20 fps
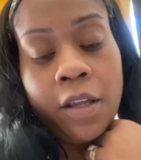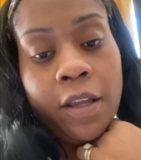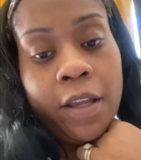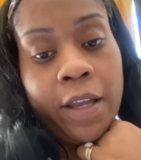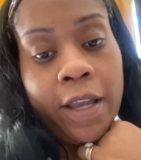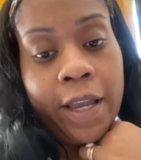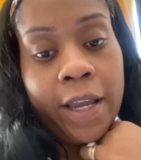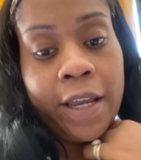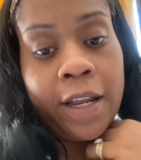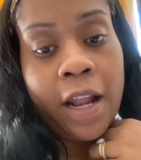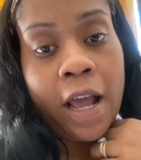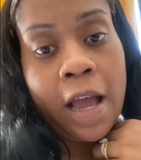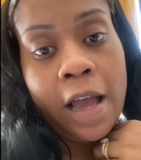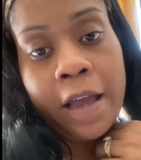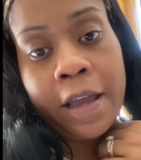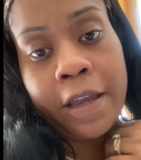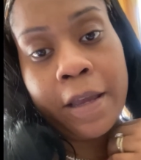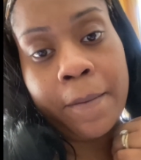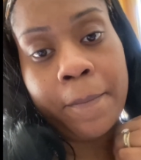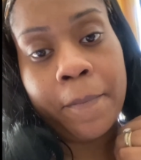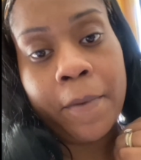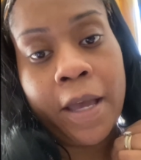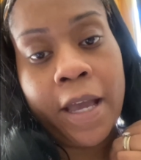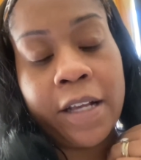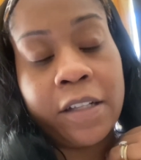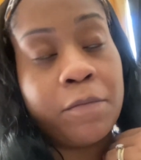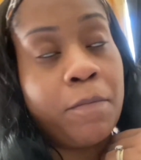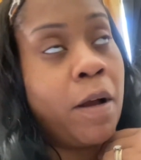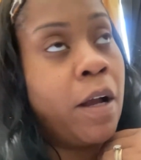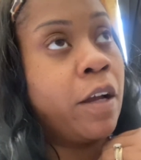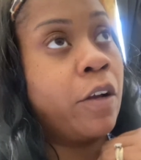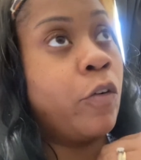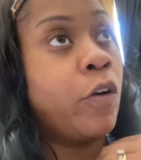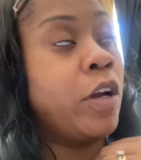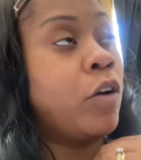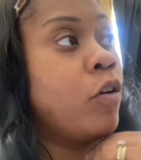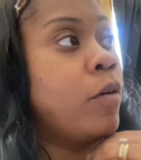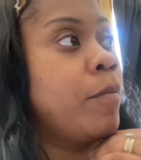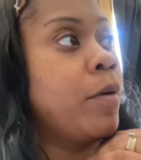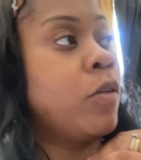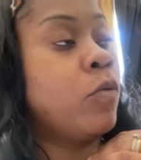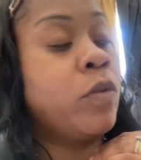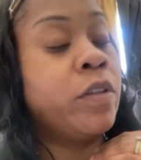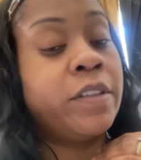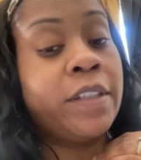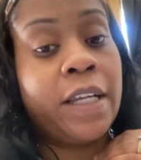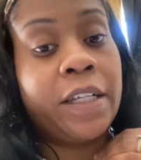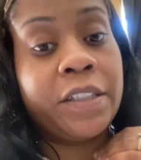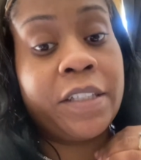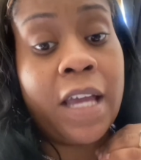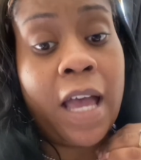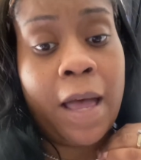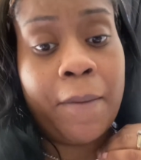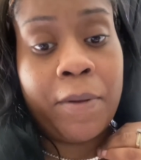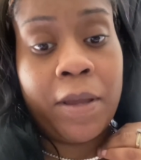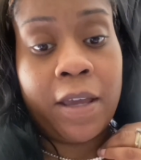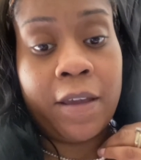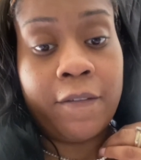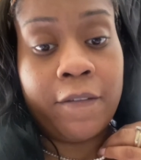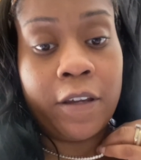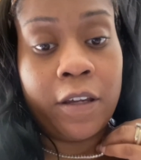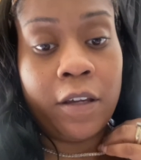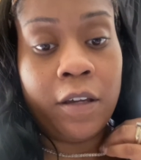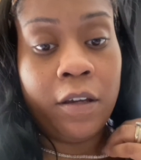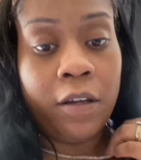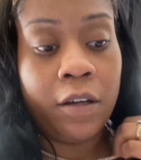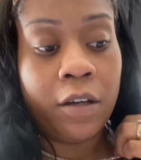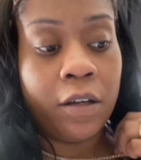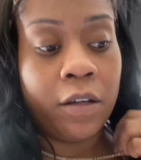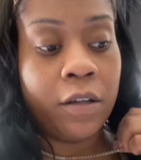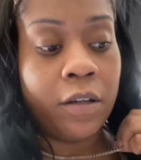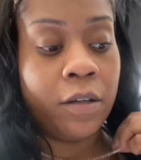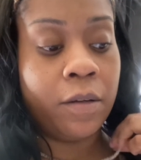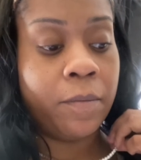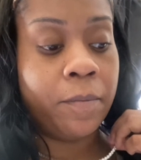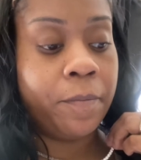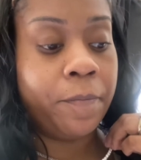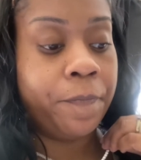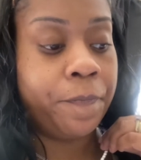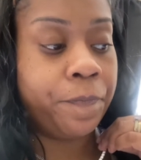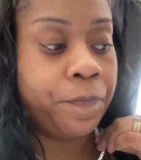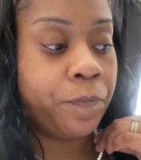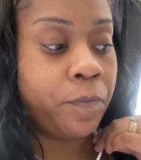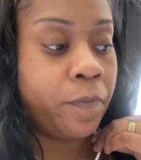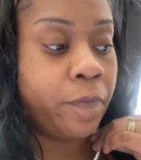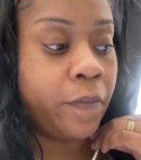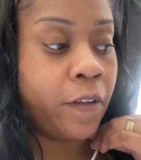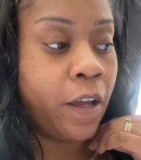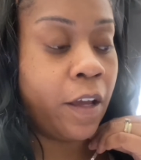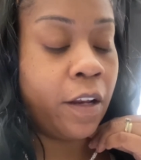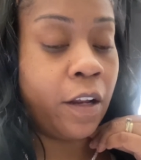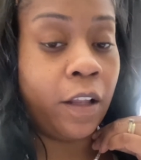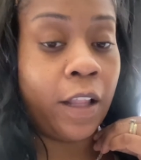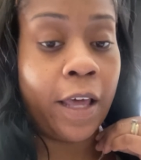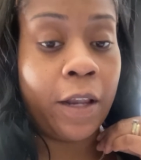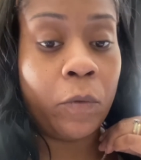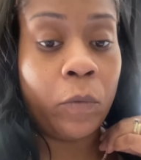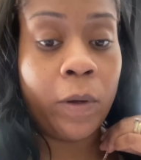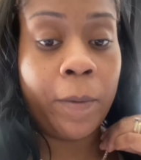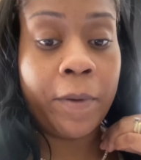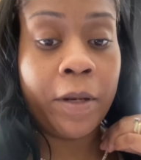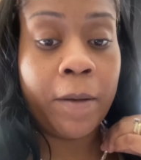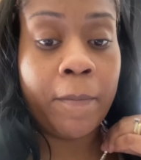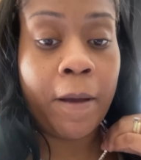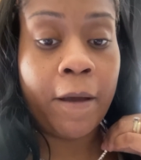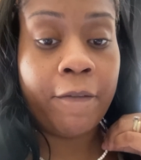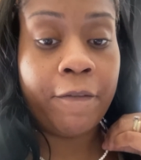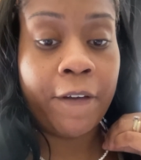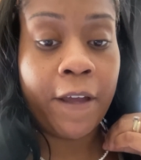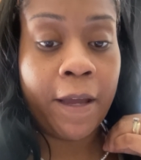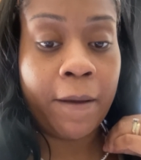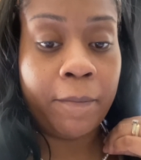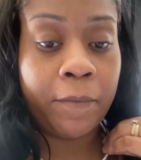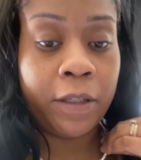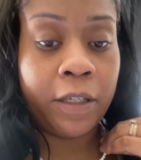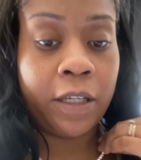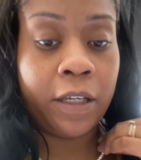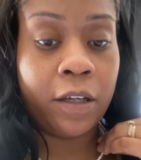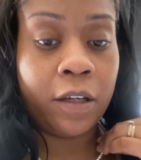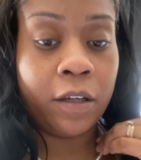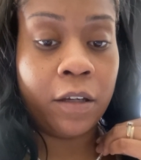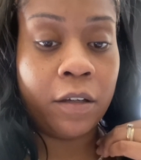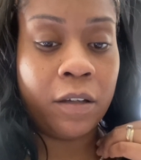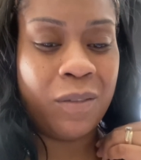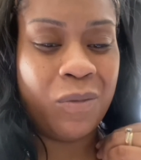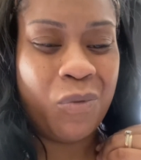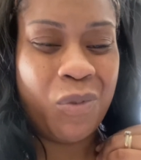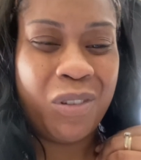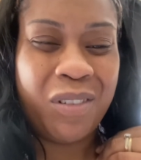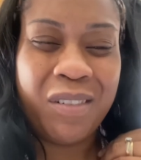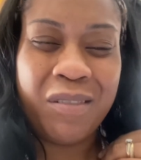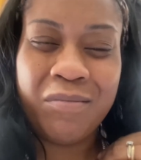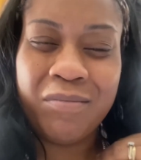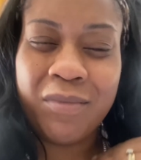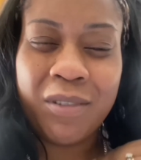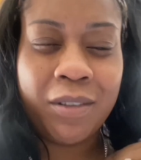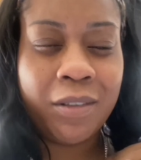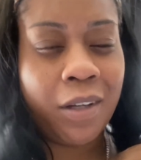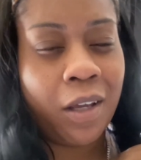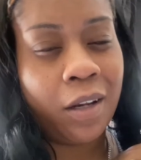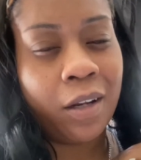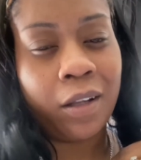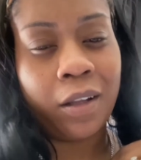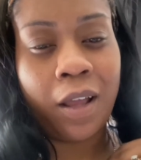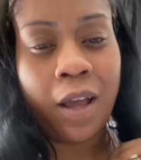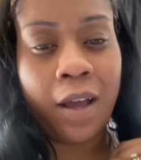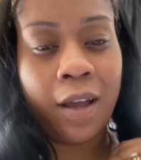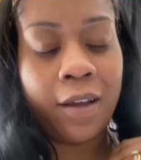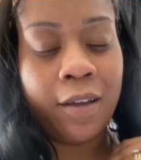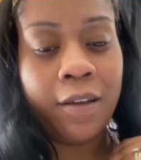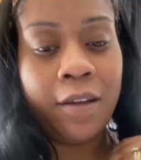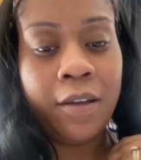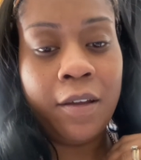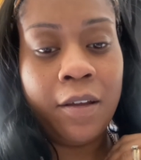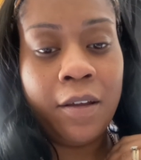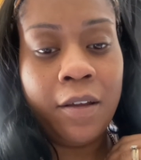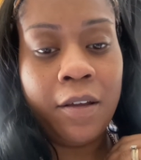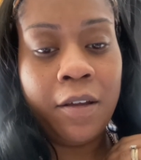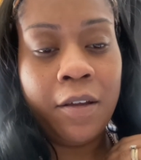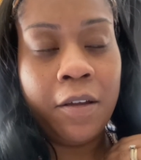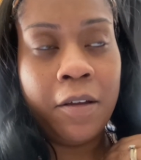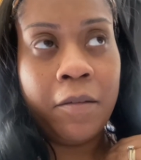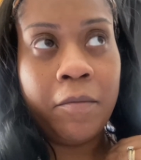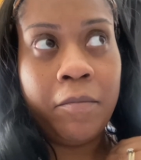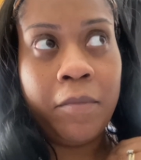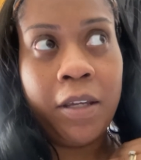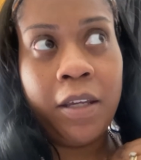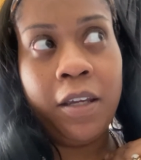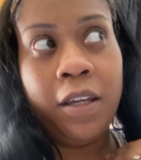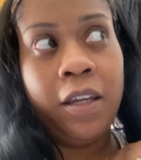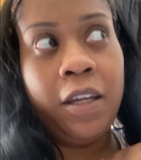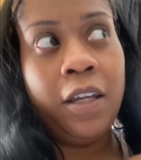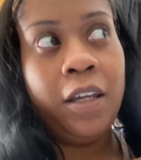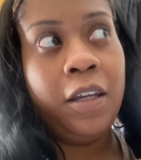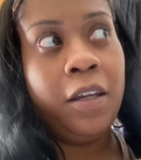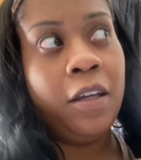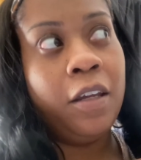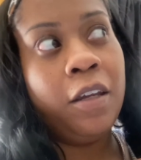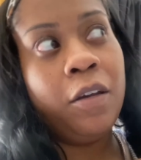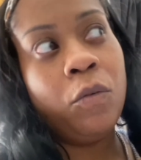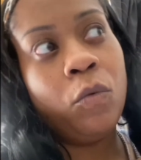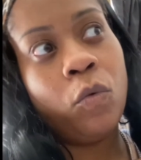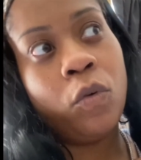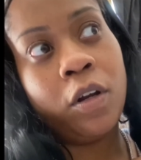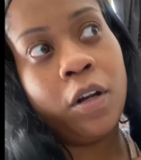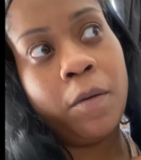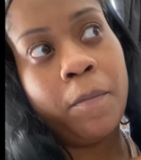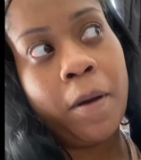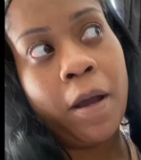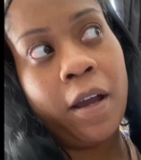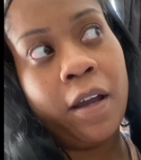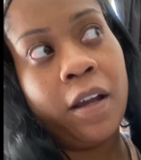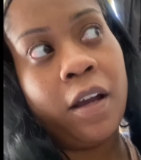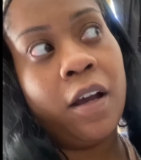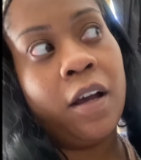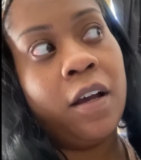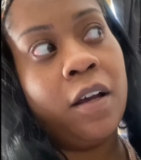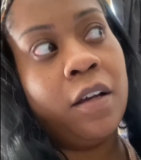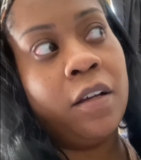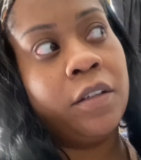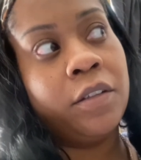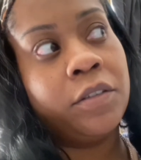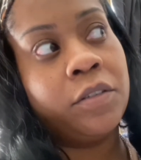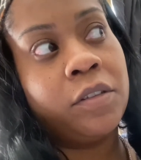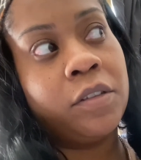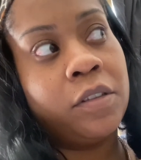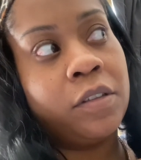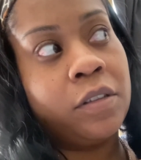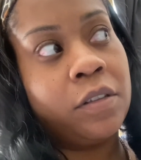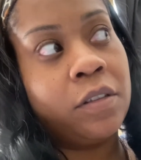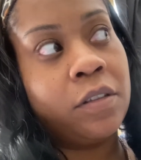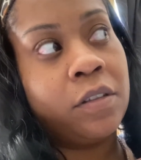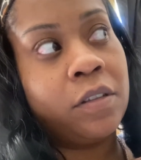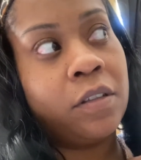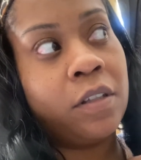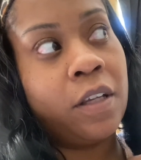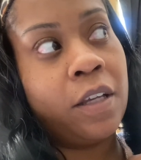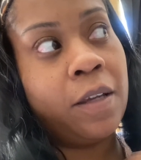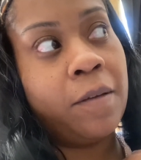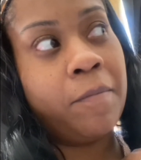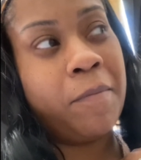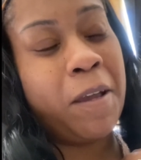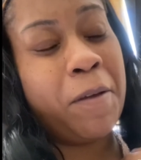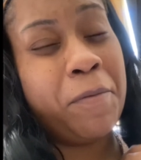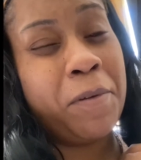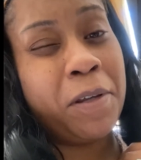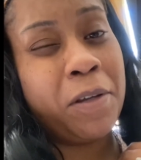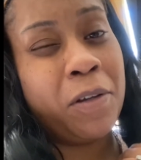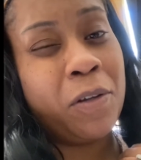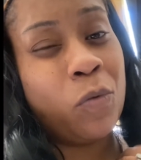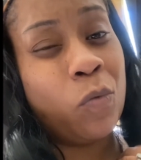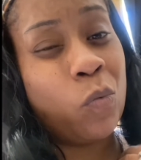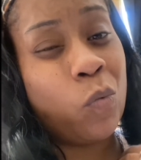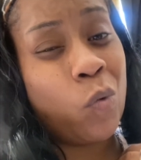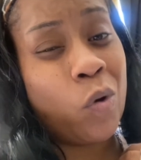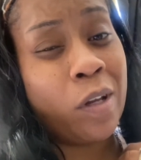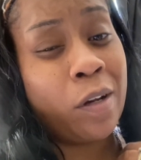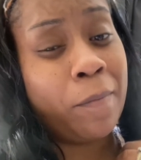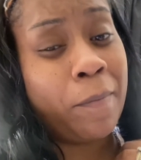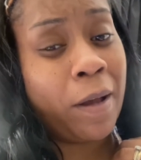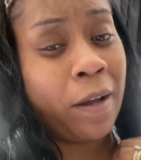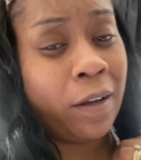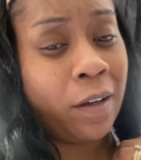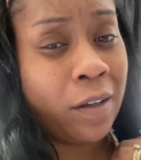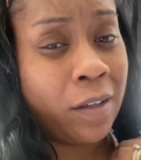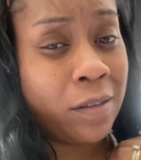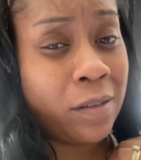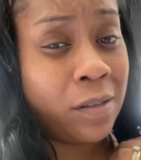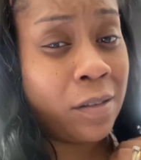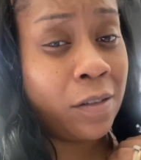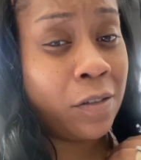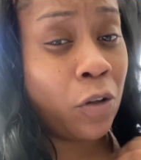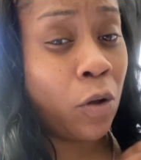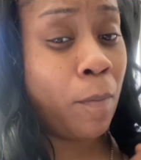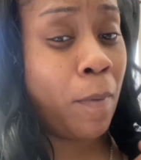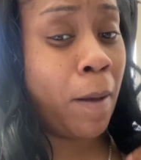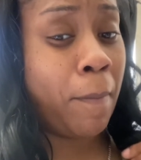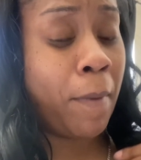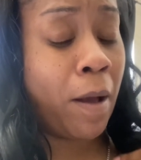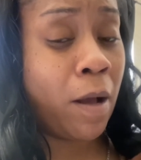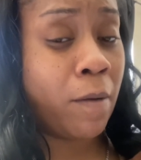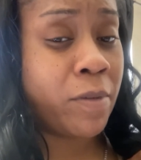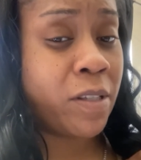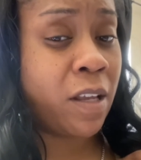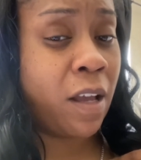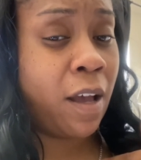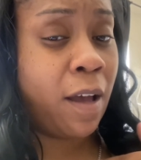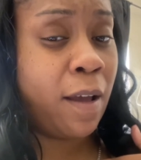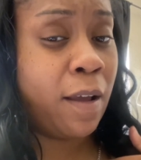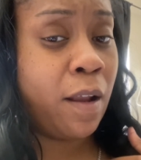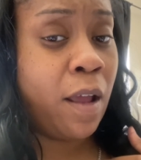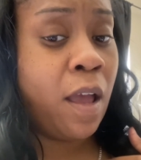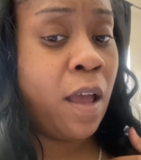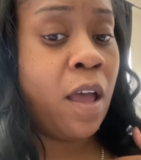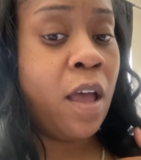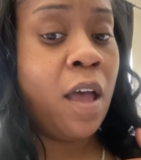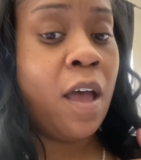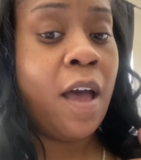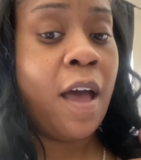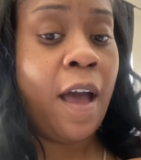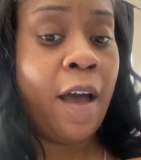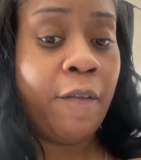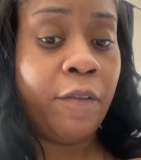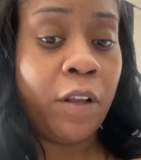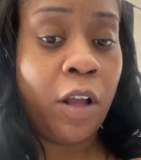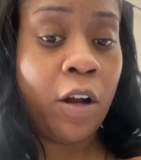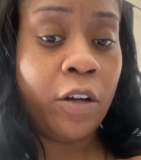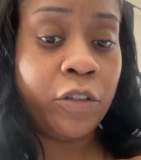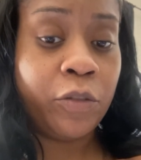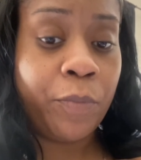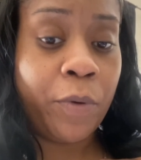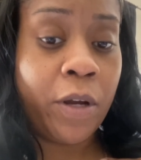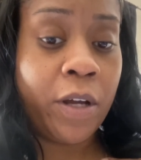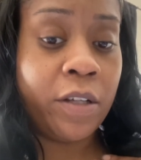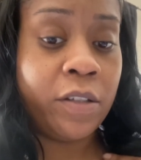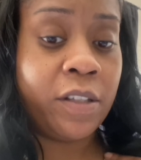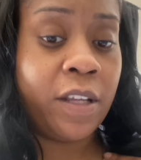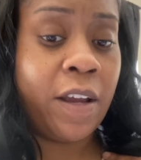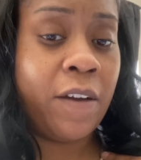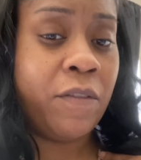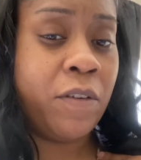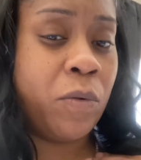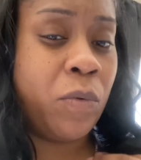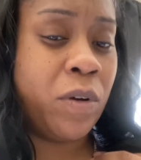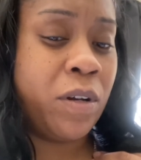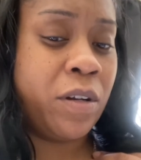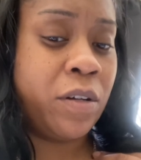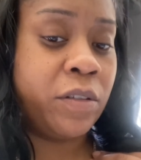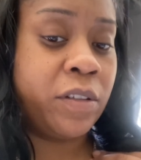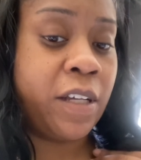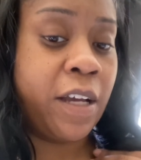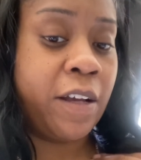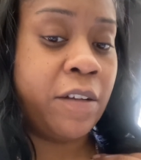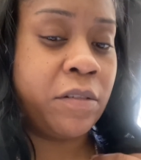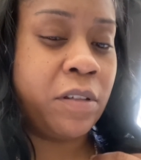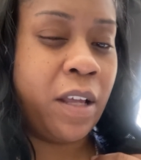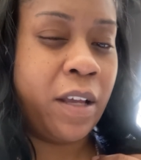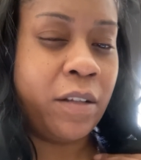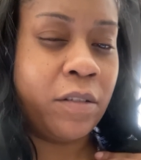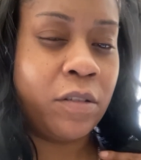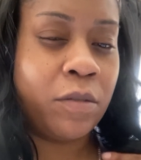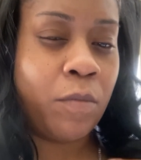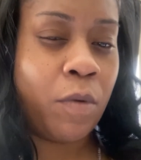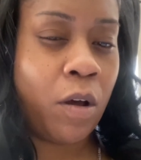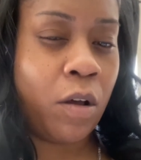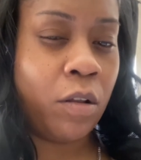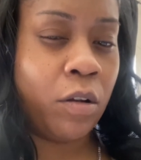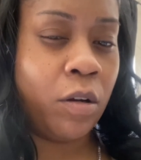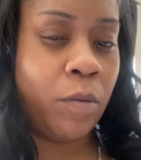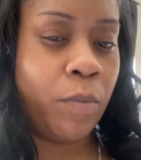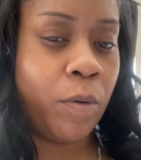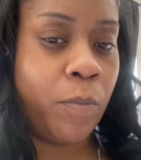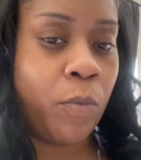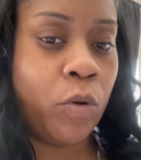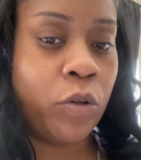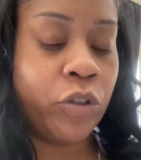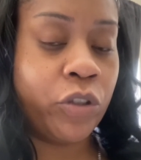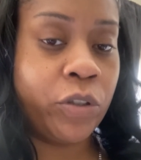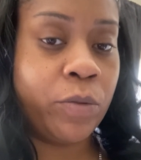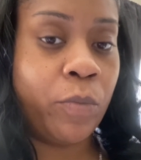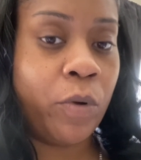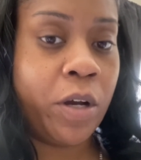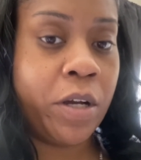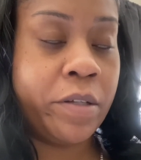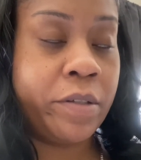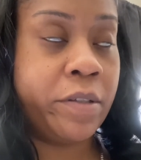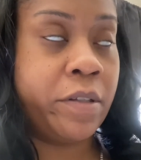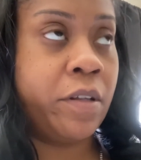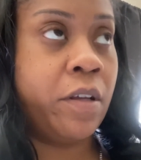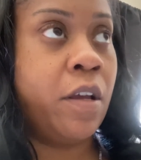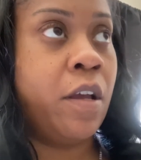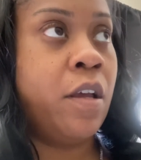And I am, as my great grandmother would say, top heavy. And a lot of women in my family, not a lot. Me, one of my aunts, and maybe one of my cousins on my mom's side have large breasts. Everyone else has like smaller proportion breasts.